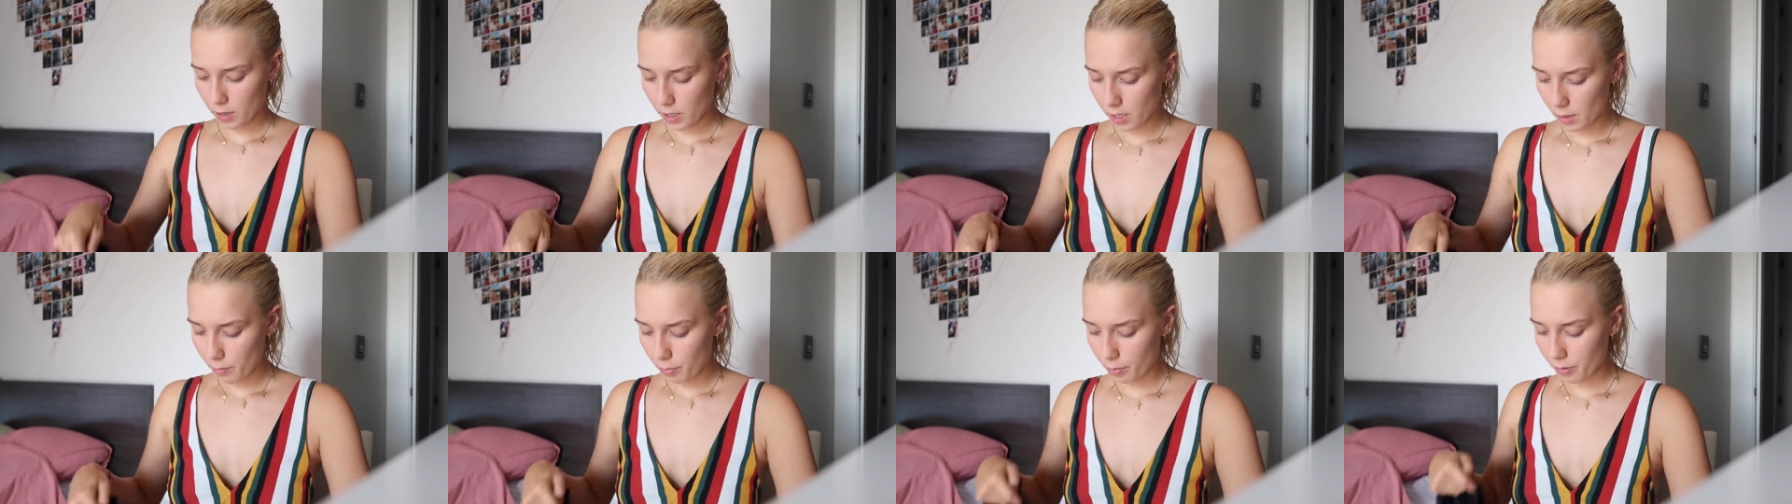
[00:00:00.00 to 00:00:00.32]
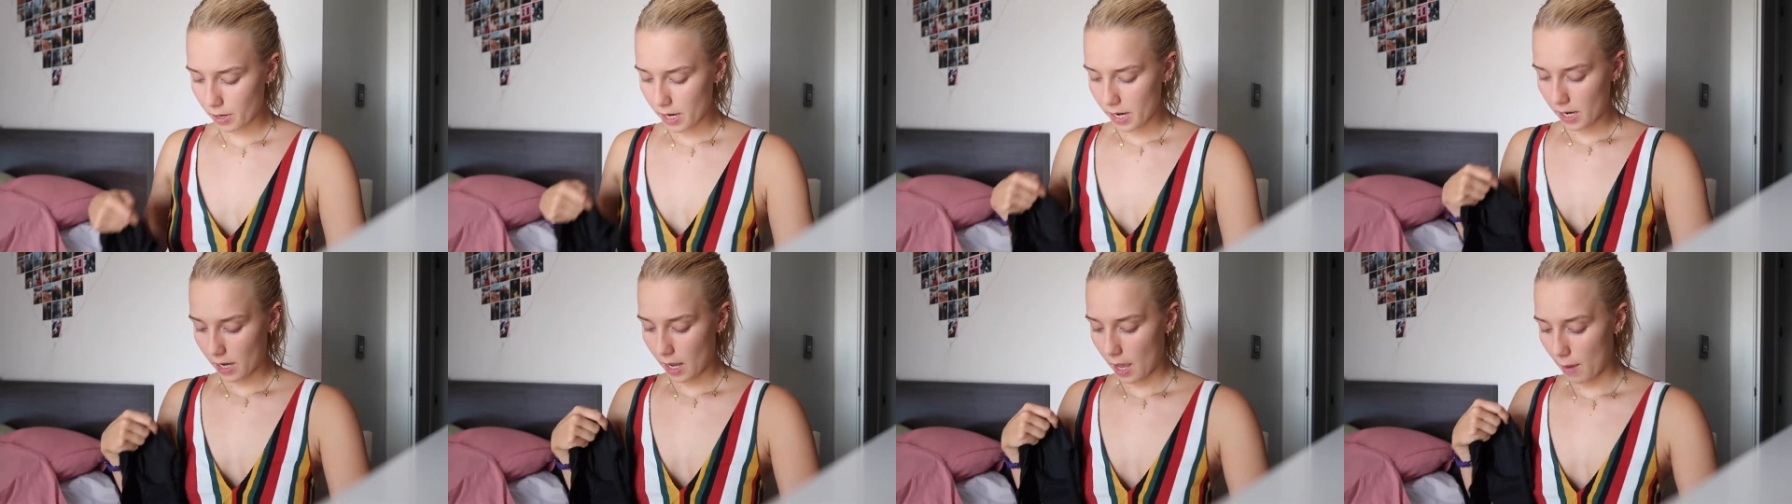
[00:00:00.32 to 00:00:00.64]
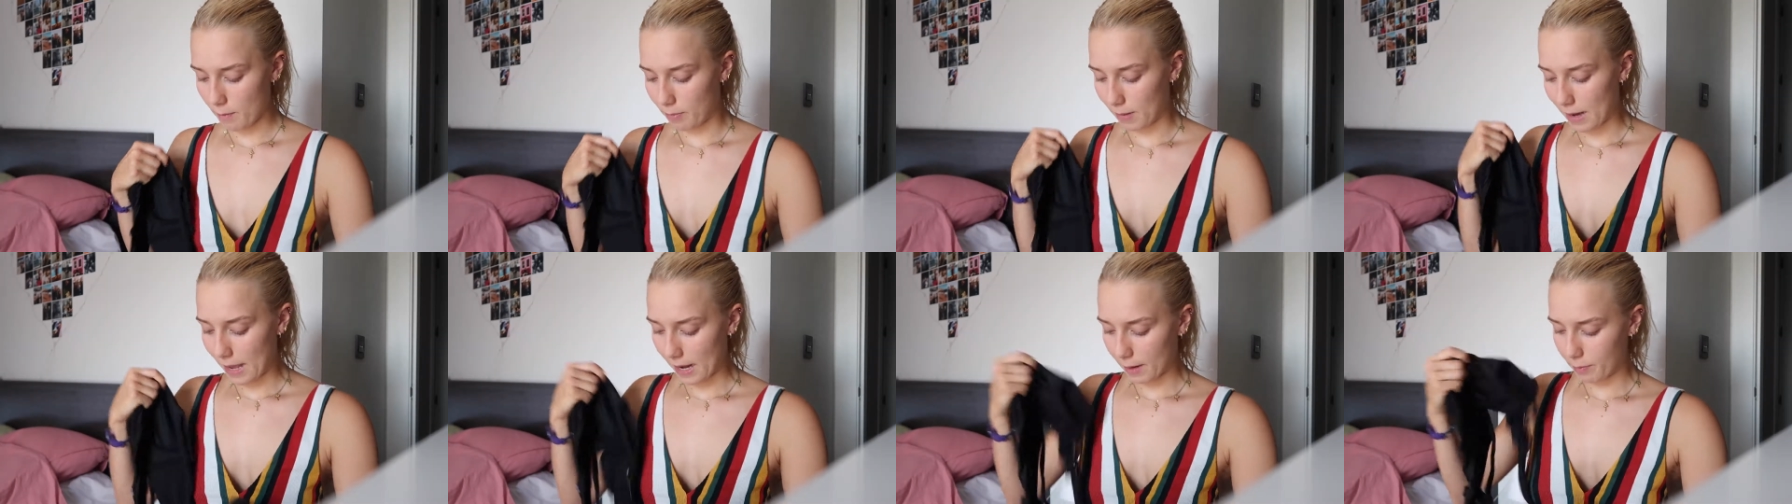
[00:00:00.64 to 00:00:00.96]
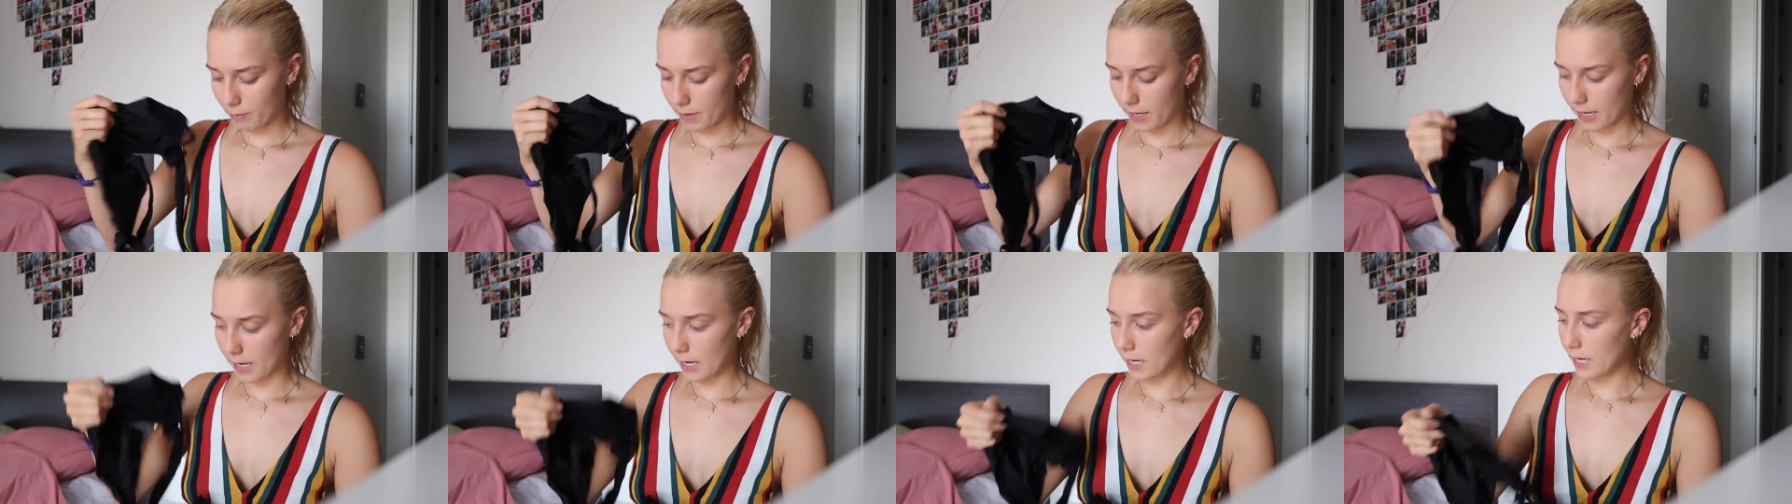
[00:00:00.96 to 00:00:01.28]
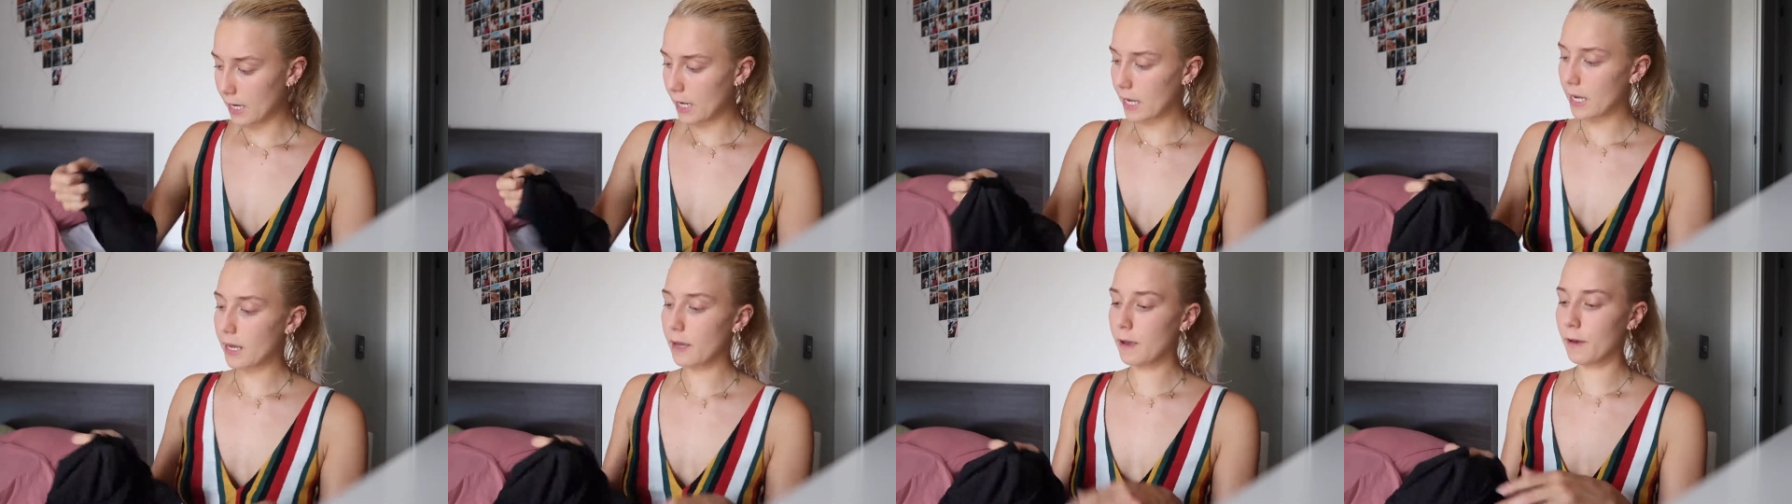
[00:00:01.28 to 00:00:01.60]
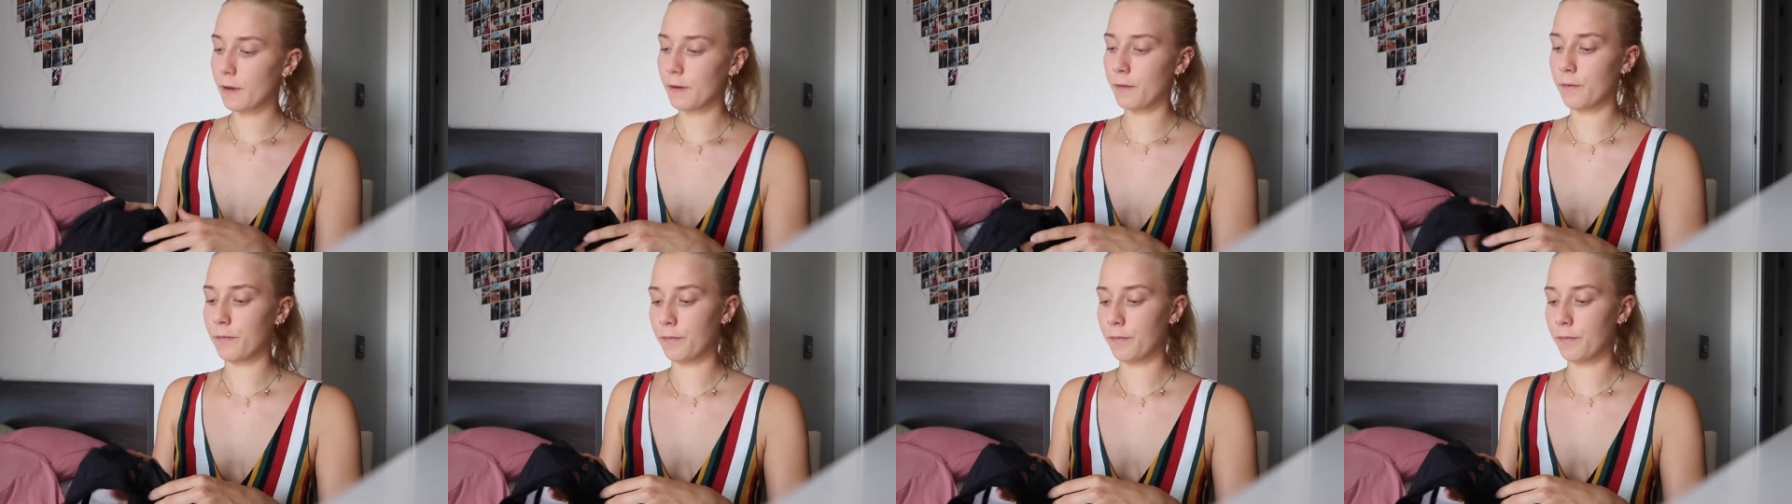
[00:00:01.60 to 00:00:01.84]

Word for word: gonna bring a black bikini